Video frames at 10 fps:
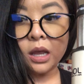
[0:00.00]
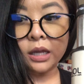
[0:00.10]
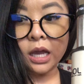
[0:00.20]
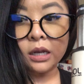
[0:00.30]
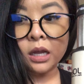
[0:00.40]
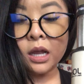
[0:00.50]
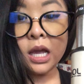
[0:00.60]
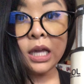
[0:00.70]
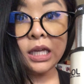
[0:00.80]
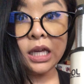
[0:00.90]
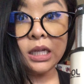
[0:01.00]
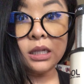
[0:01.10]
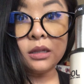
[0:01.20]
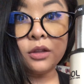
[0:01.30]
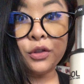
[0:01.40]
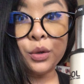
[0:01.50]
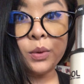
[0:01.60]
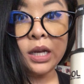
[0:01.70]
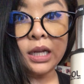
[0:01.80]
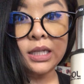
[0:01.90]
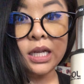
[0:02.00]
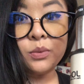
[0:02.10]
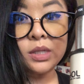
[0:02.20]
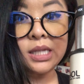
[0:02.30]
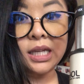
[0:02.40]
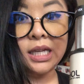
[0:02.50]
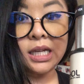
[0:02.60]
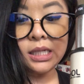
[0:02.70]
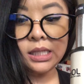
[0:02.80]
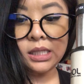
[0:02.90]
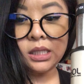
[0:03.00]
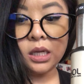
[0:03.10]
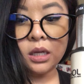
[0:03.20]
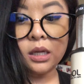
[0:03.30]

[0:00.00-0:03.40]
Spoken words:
Again, the third one I did was the yeast